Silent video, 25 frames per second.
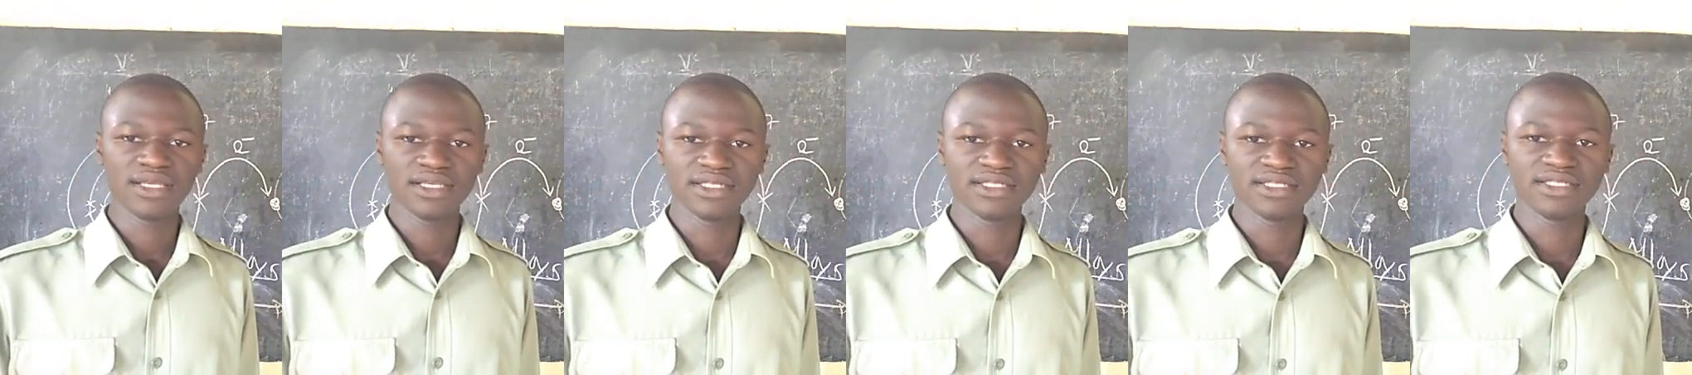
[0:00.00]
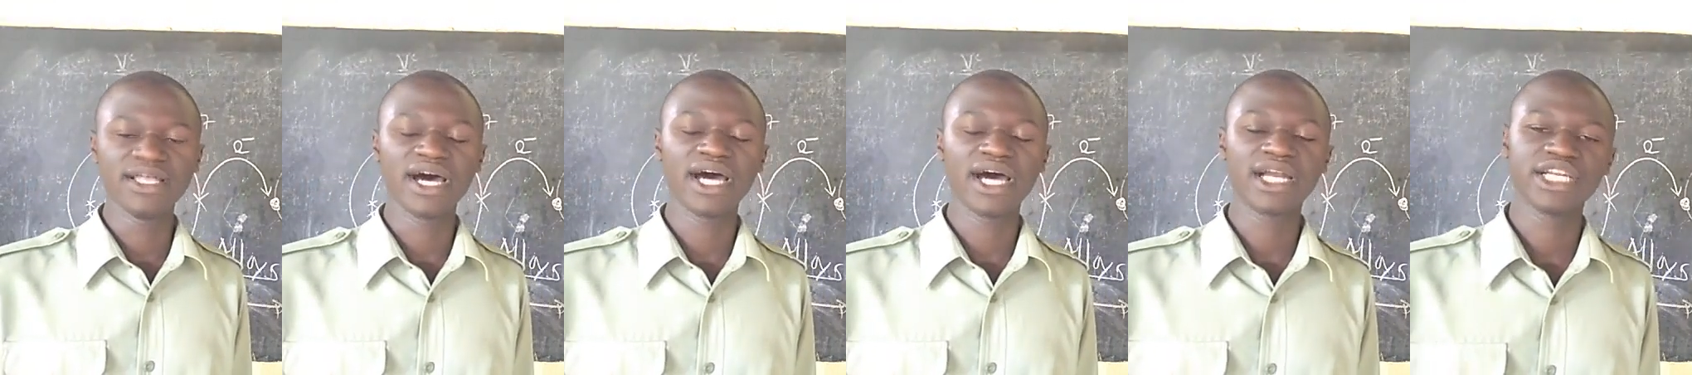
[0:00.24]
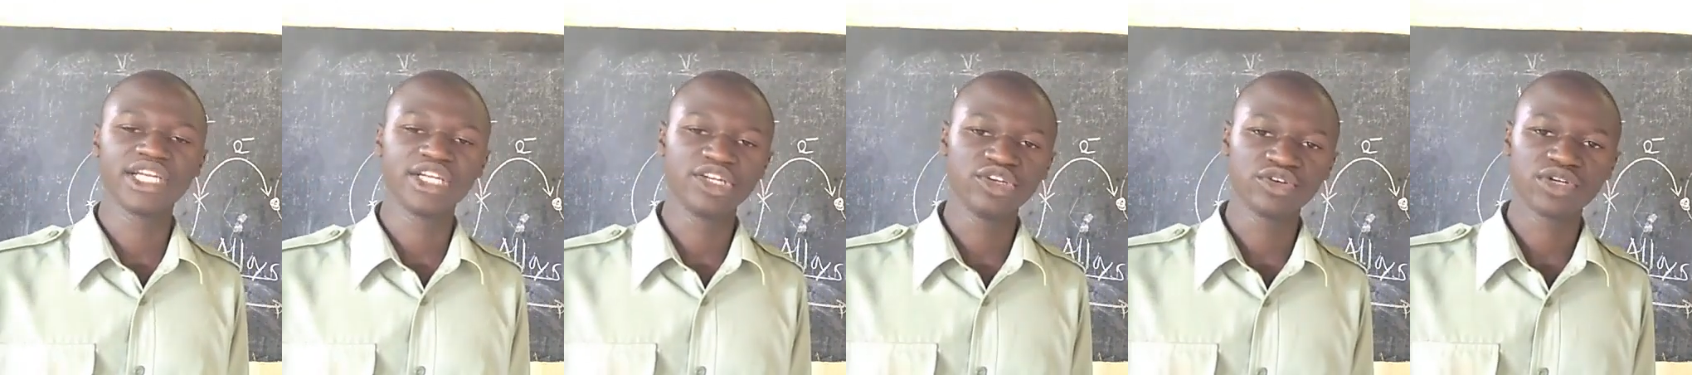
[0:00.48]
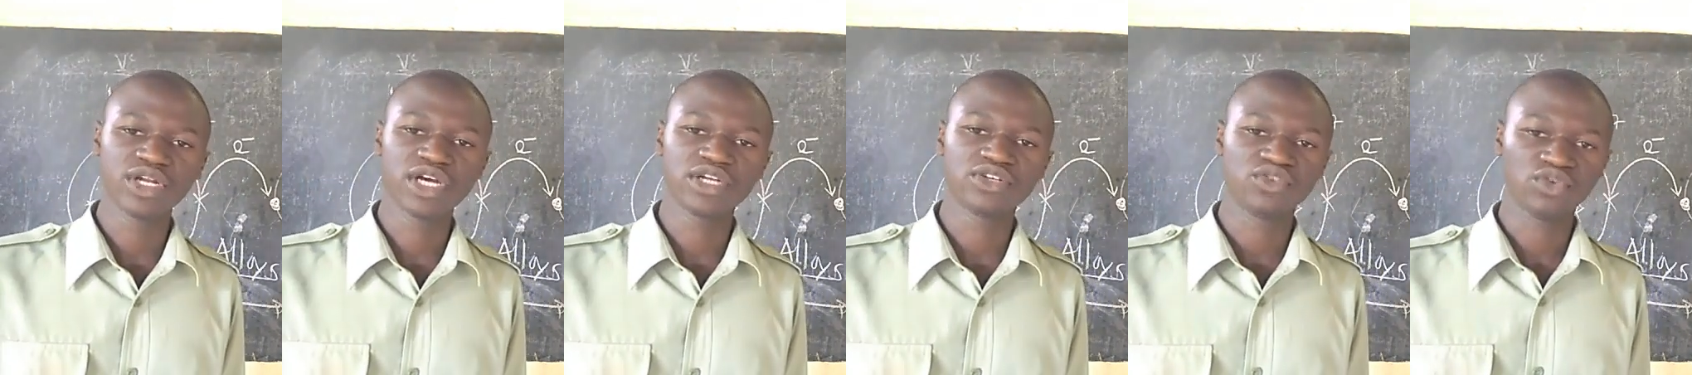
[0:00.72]
is done
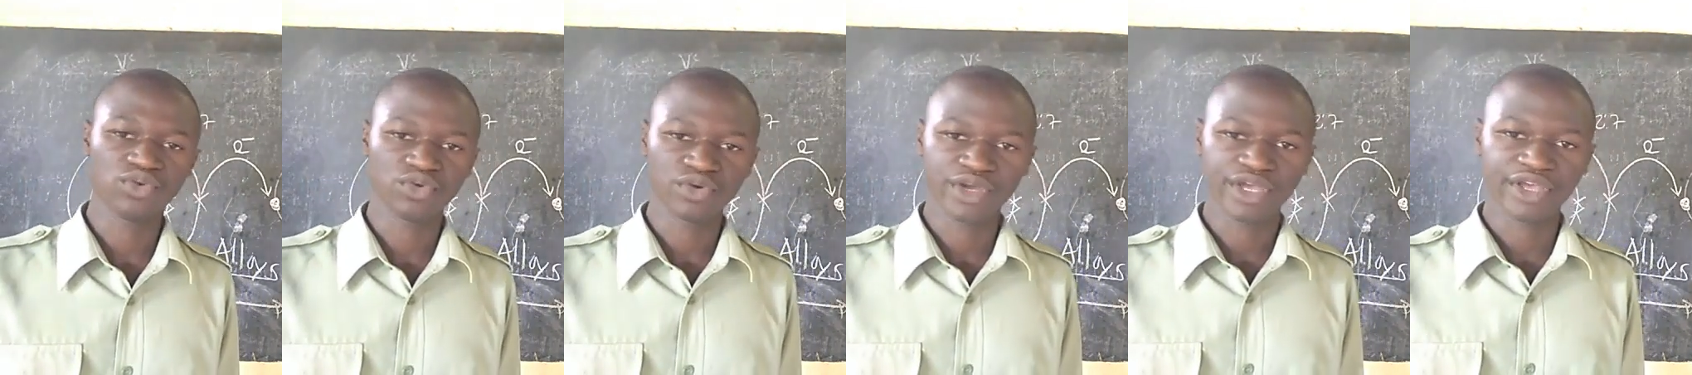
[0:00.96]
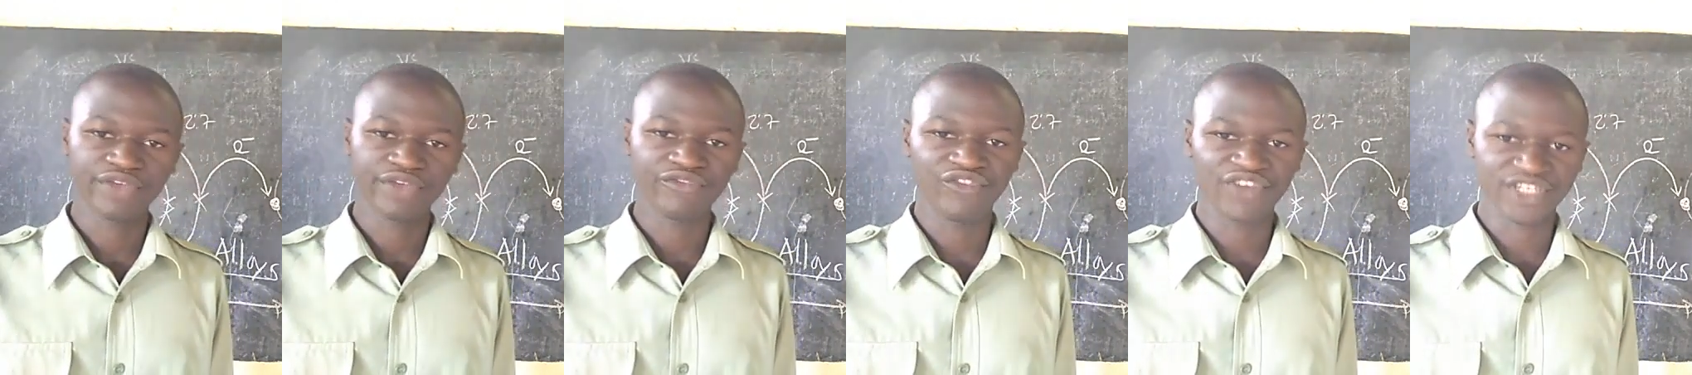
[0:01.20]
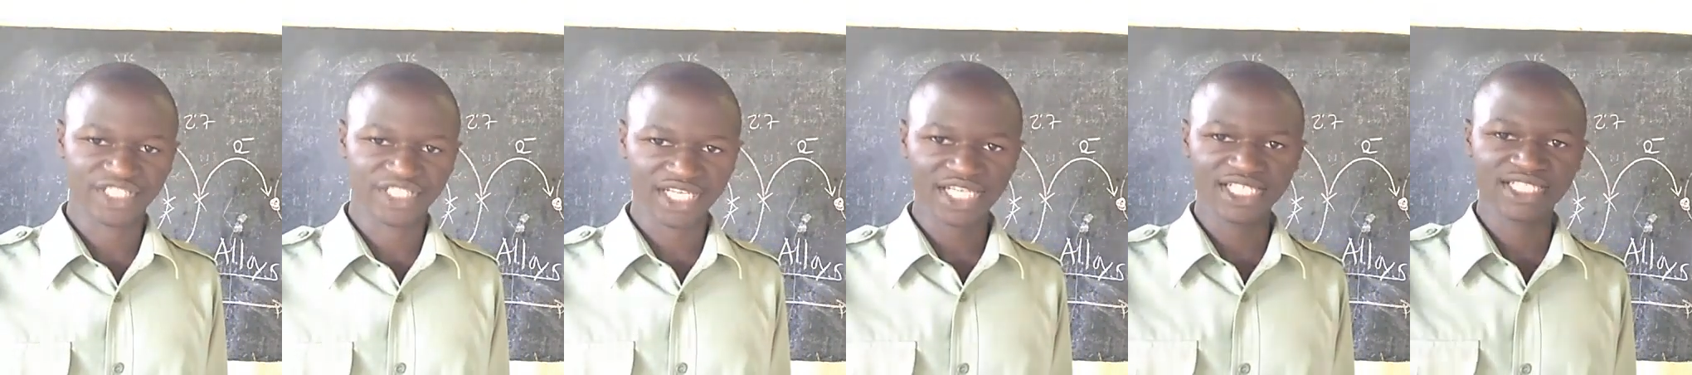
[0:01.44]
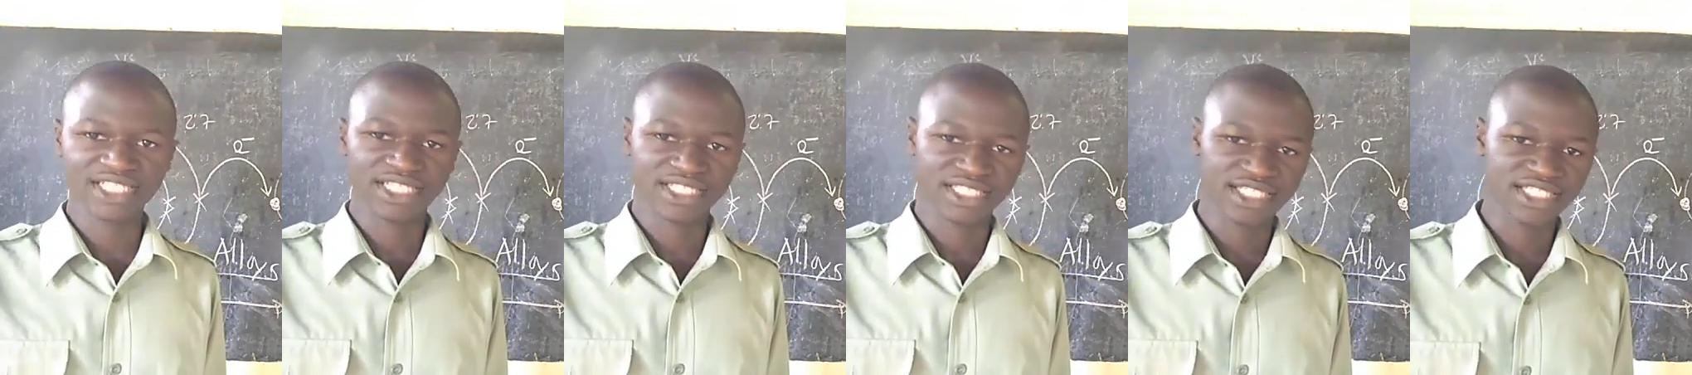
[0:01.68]
in order to
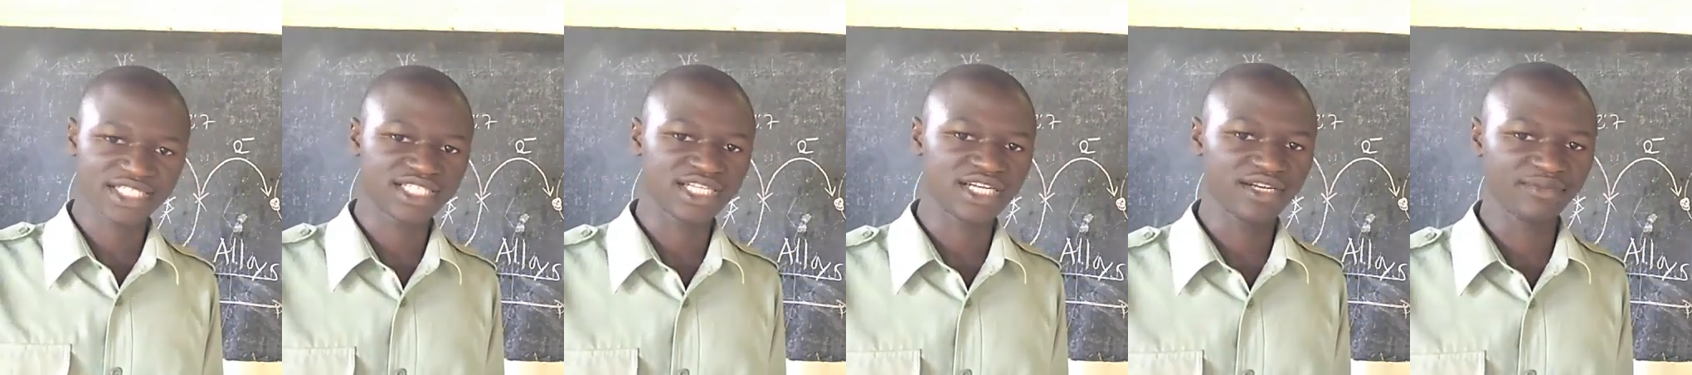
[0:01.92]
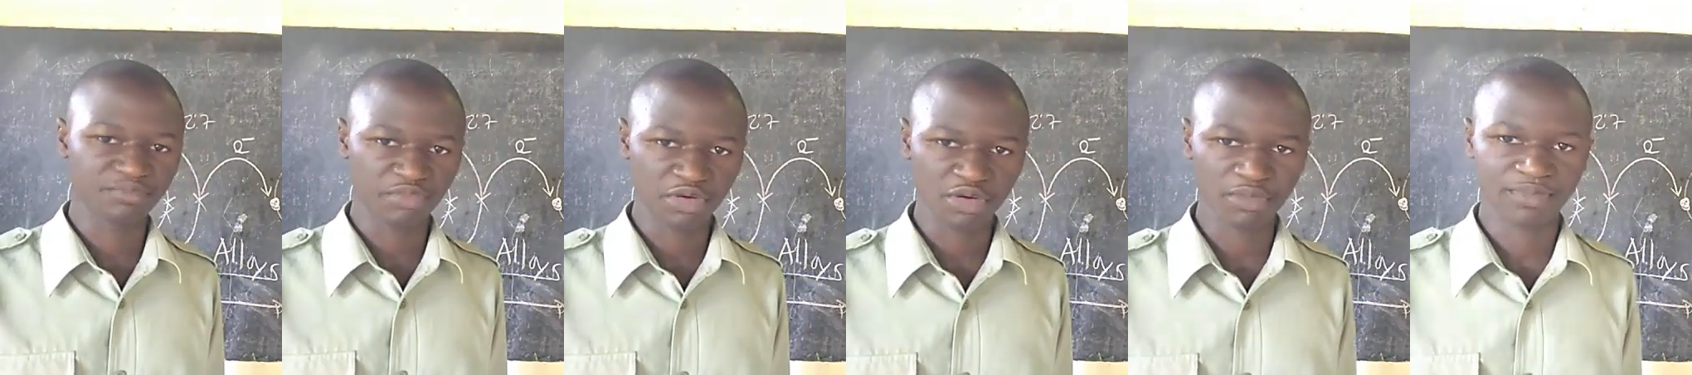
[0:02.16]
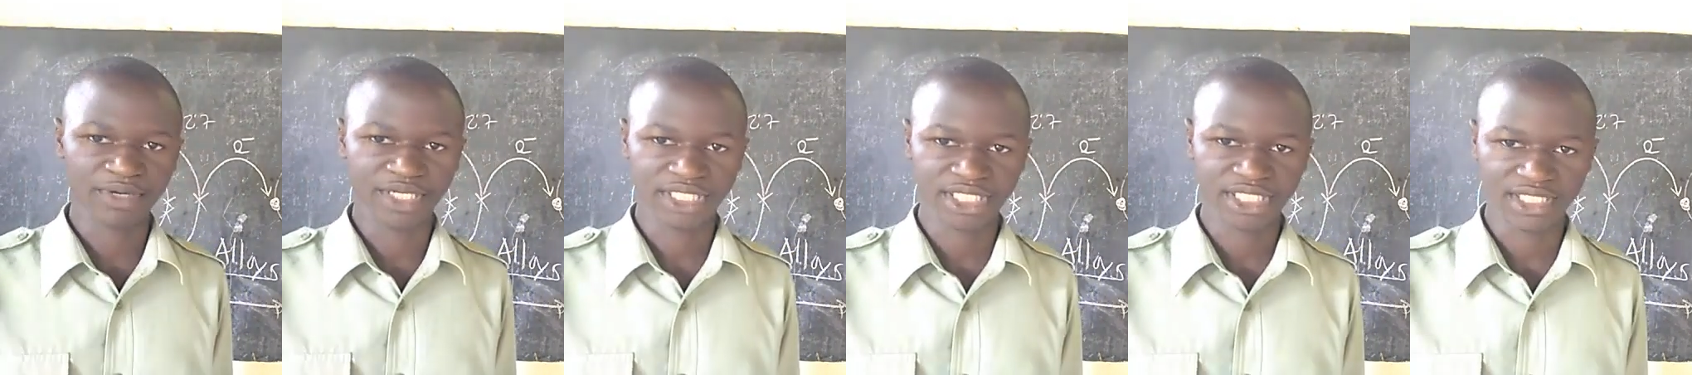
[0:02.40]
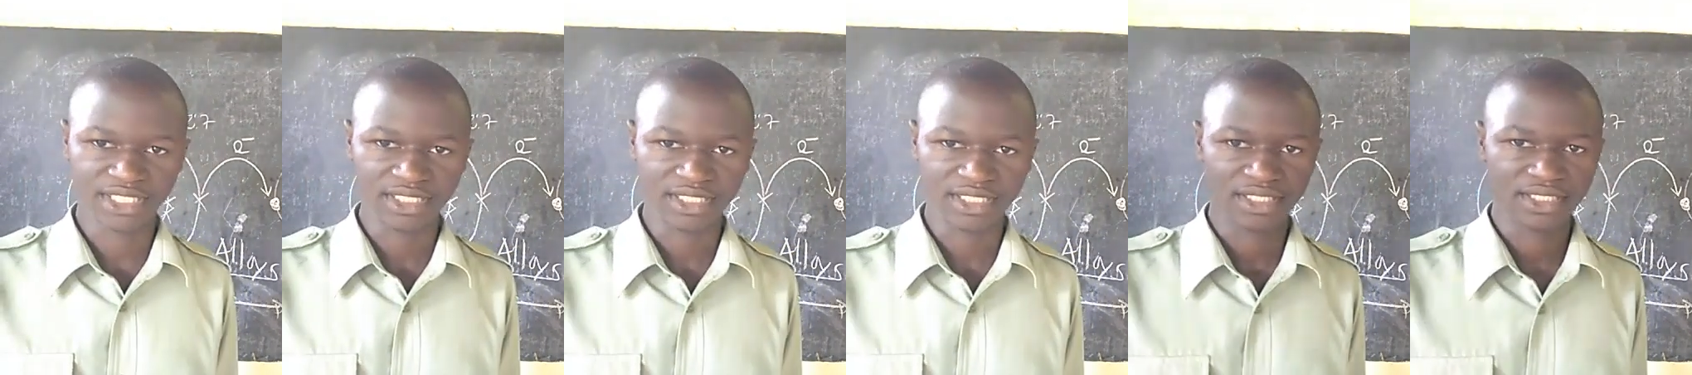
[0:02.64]
emphasize a certain
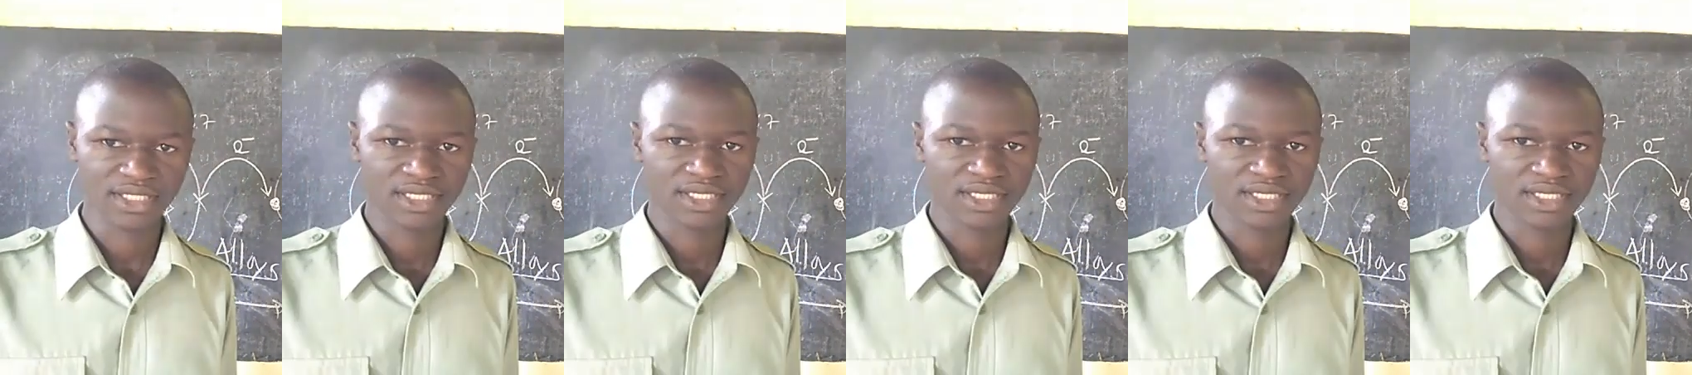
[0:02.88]
property.